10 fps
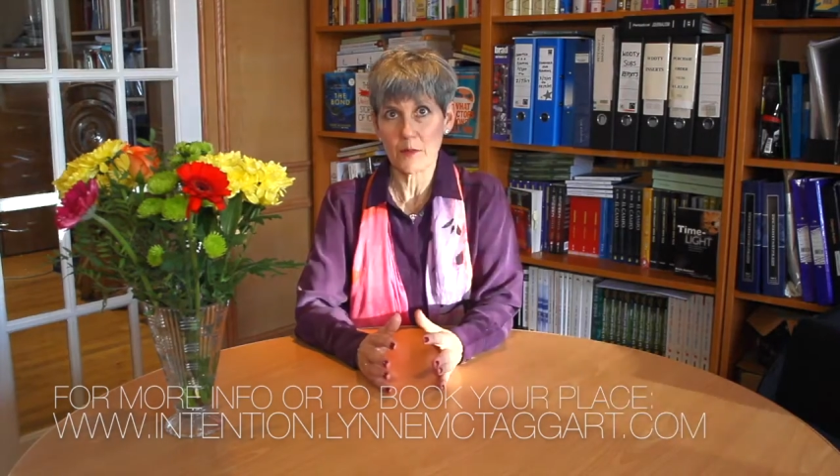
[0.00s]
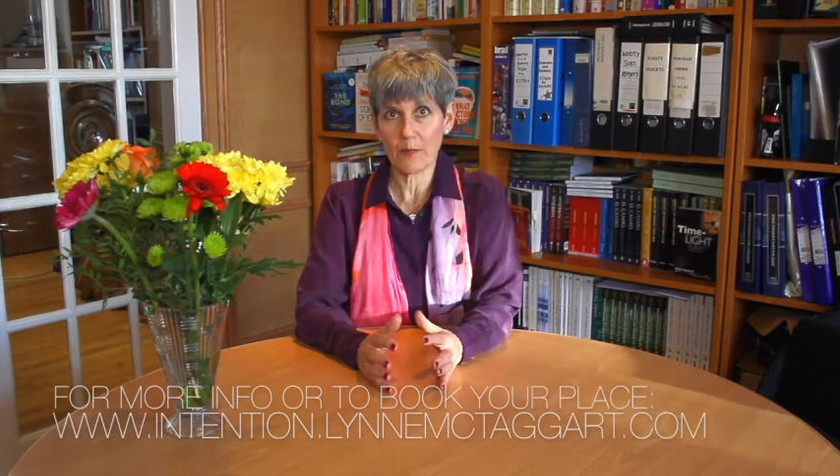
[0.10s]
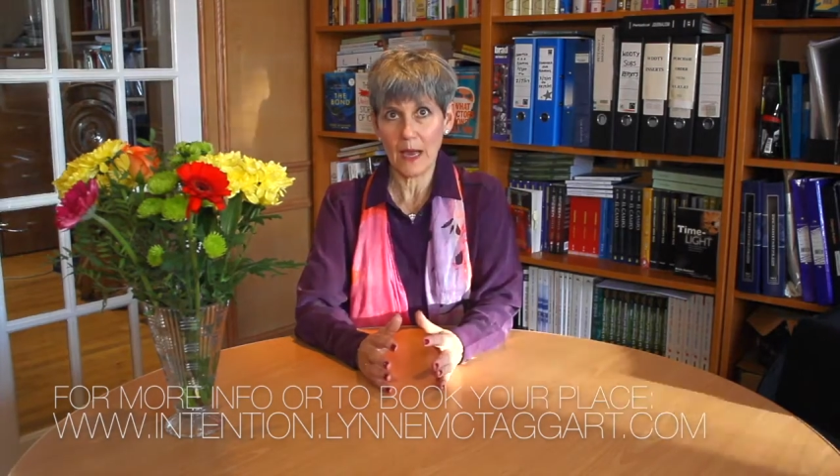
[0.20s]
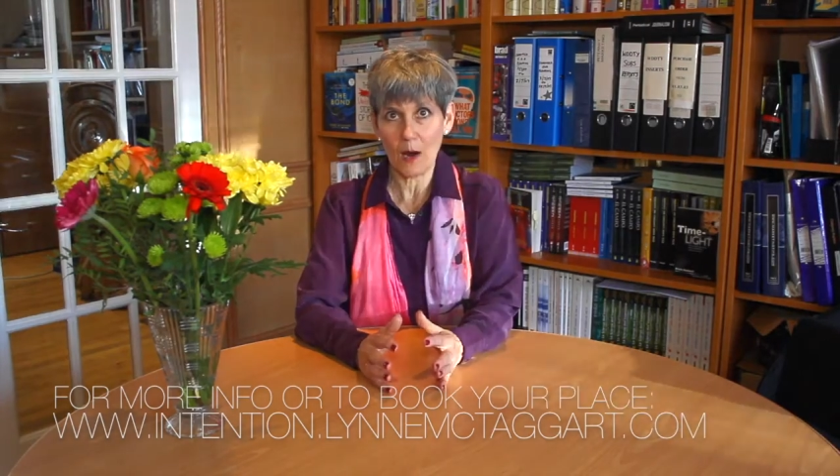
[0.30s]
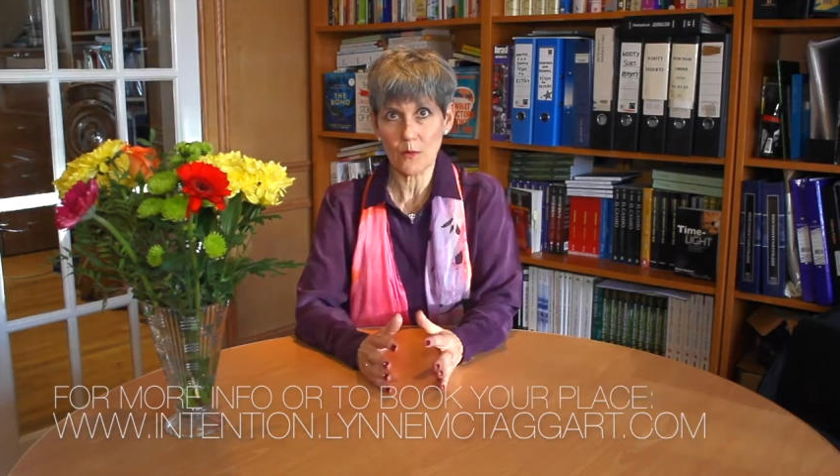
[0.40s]

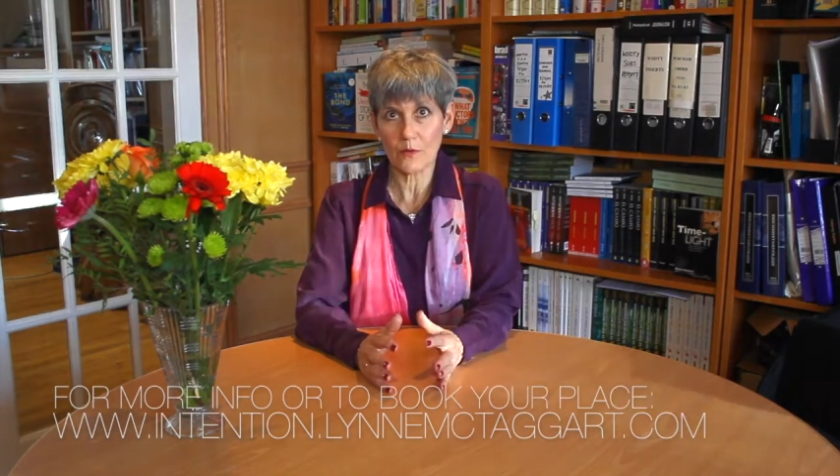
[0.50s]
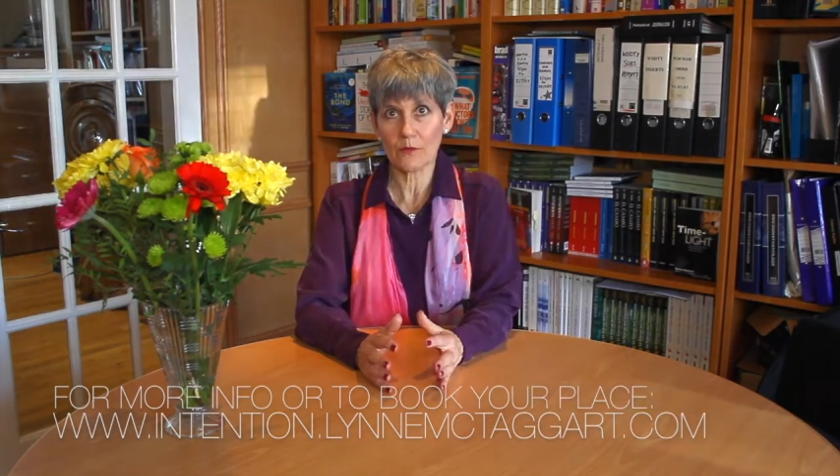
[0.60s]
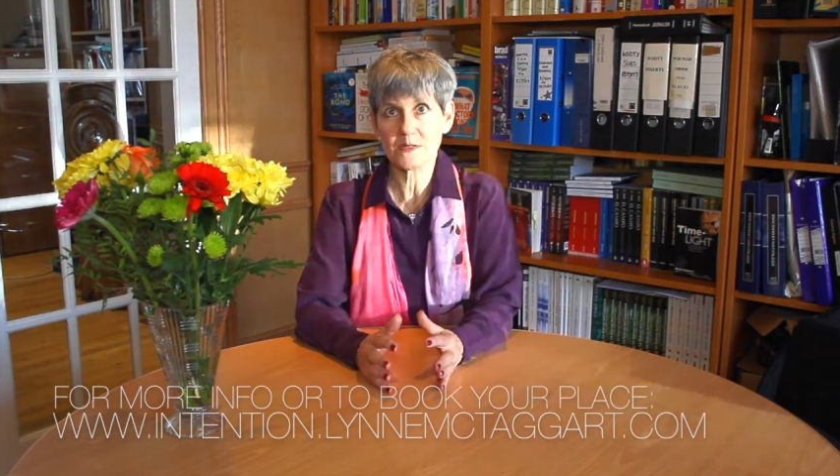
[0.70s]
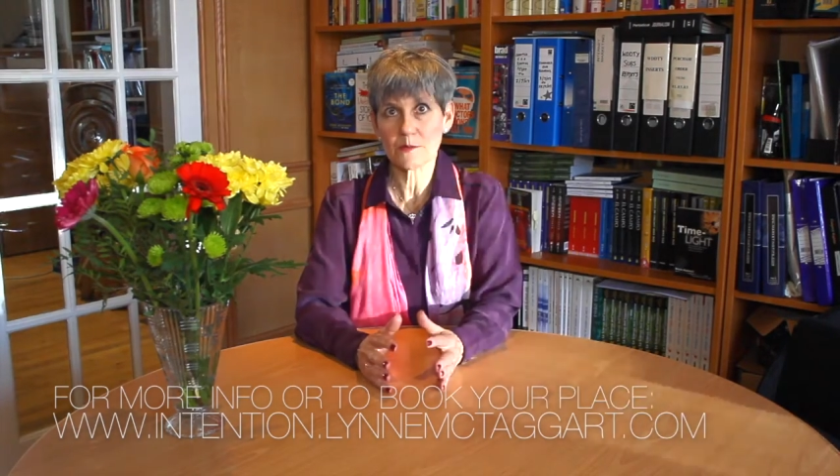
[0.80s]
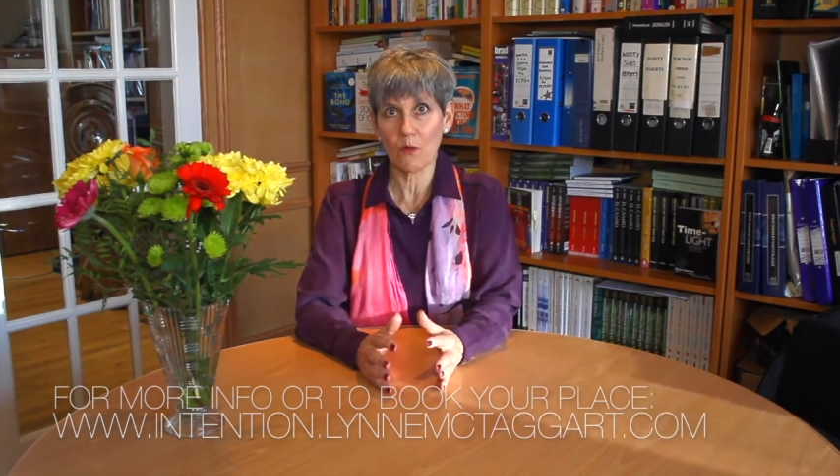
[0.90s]
power
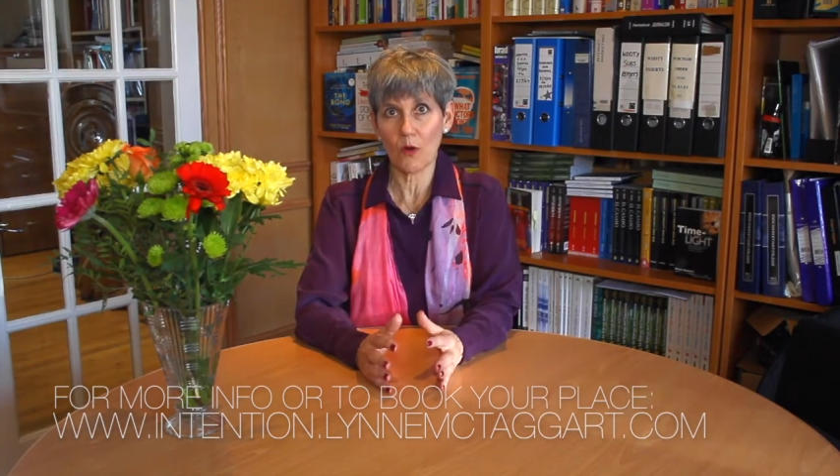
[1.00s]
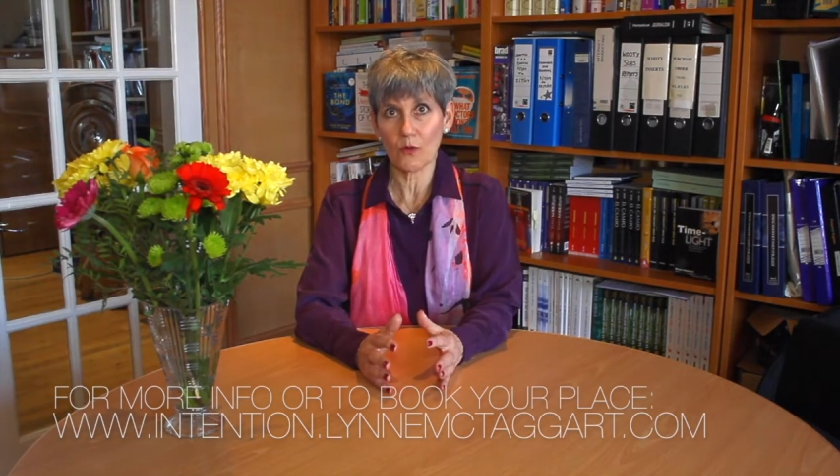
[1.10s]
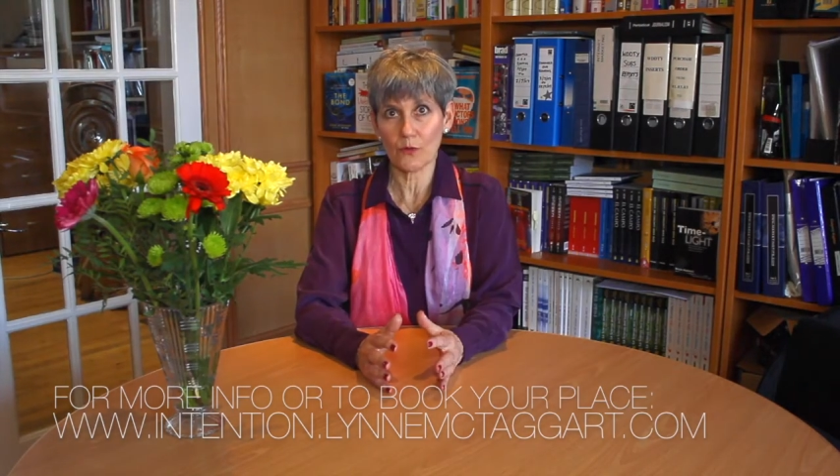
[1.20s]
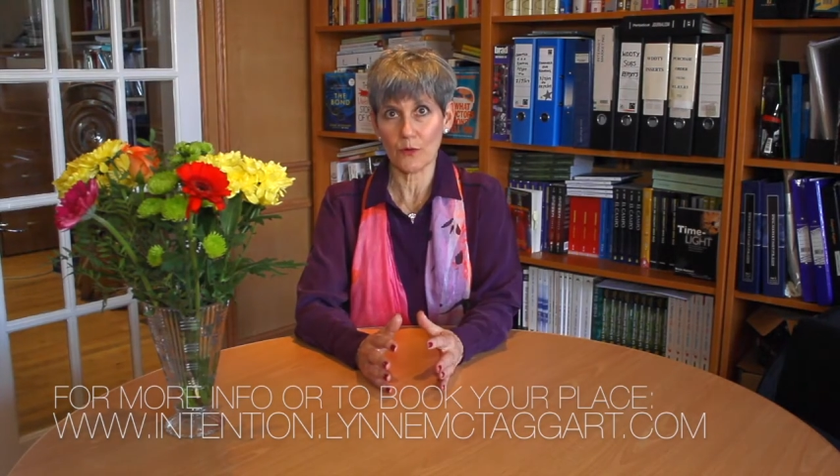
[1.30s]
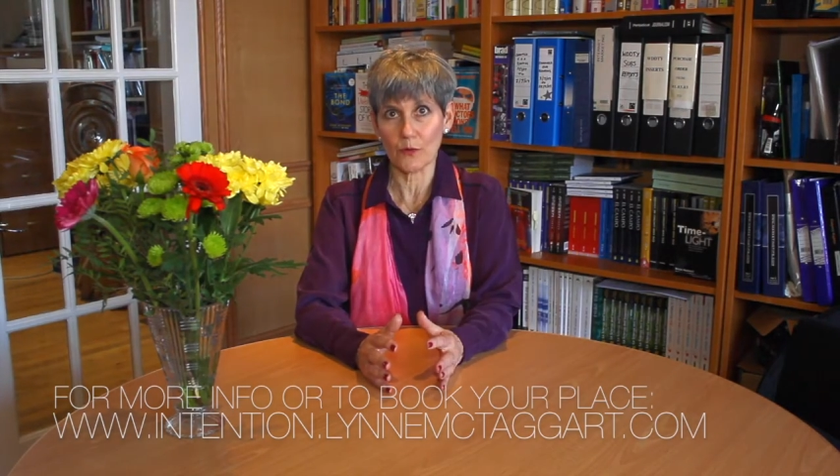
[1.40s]
of small
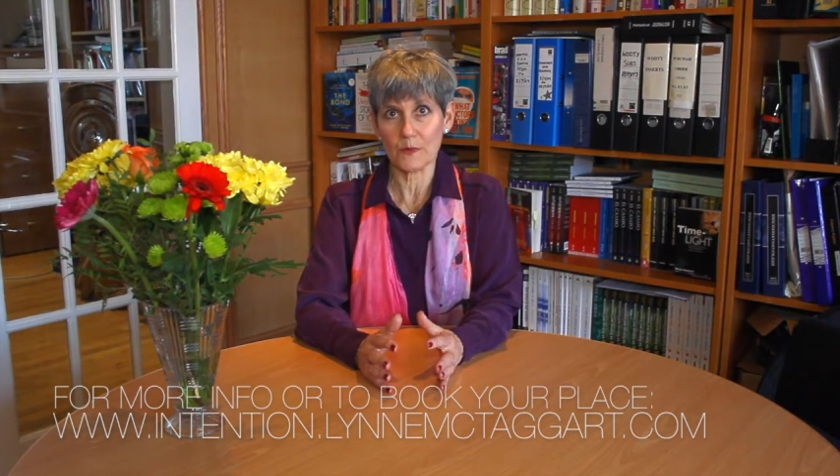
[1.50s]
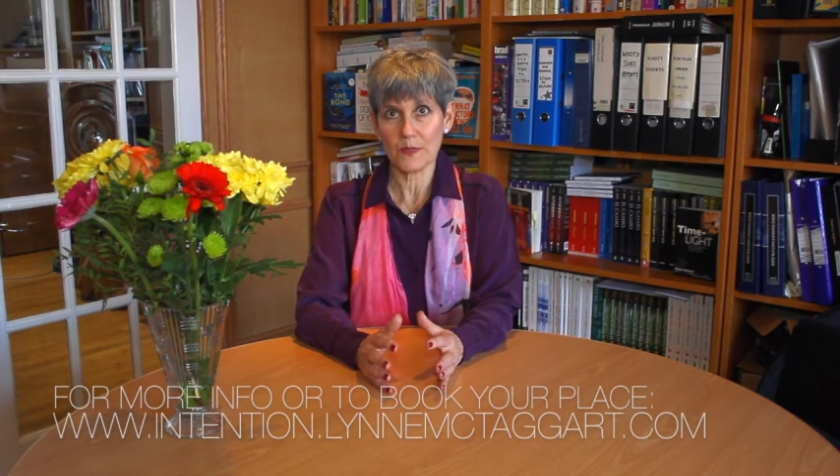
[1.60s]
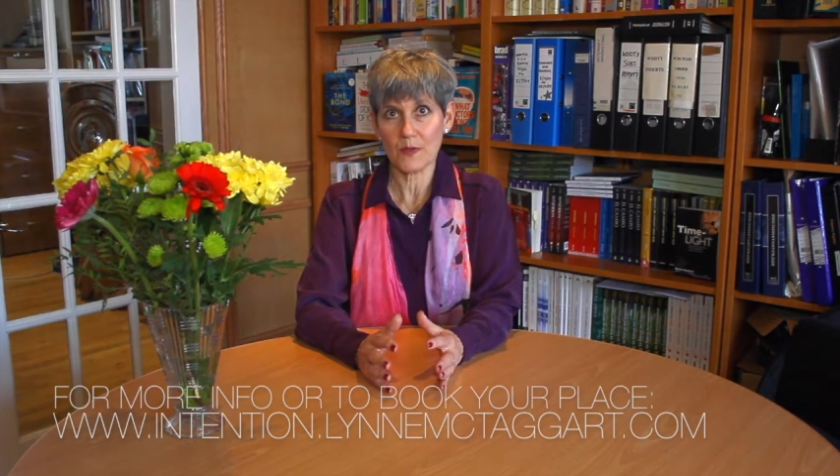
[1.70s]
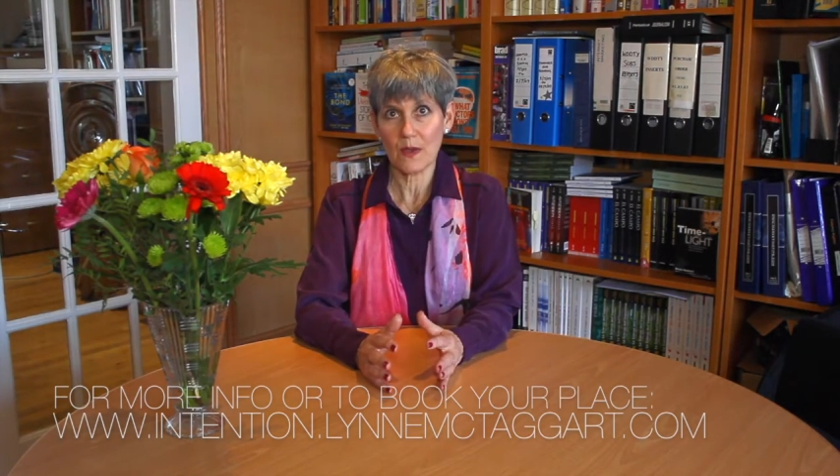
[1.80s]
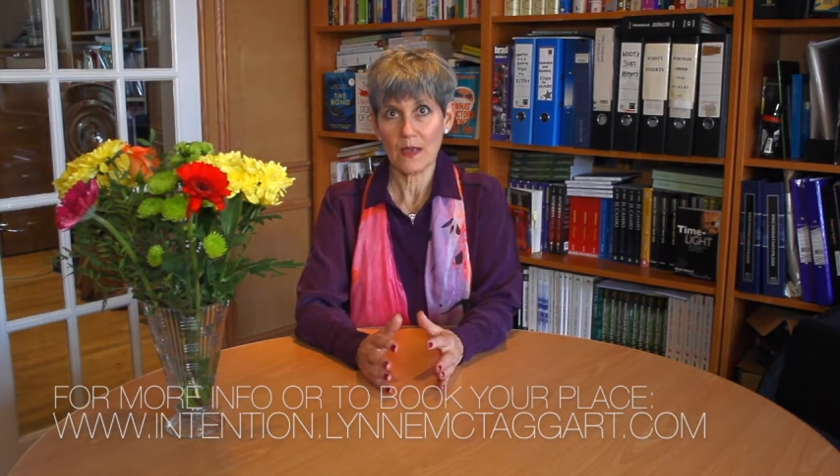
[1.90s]

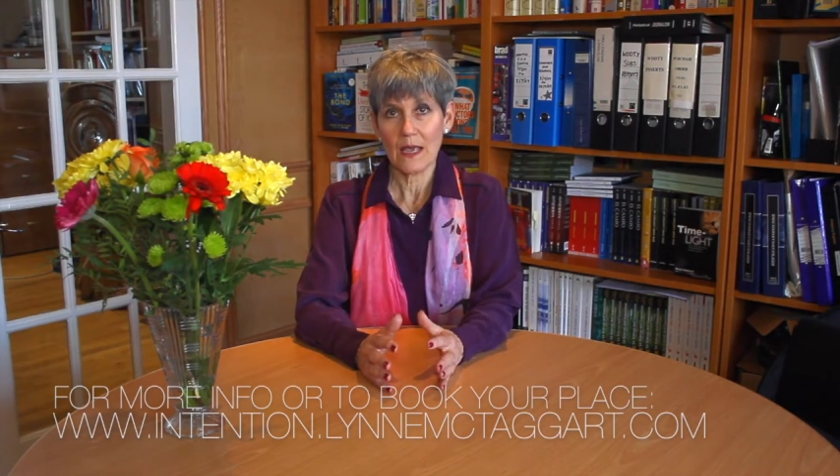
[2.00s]
groups.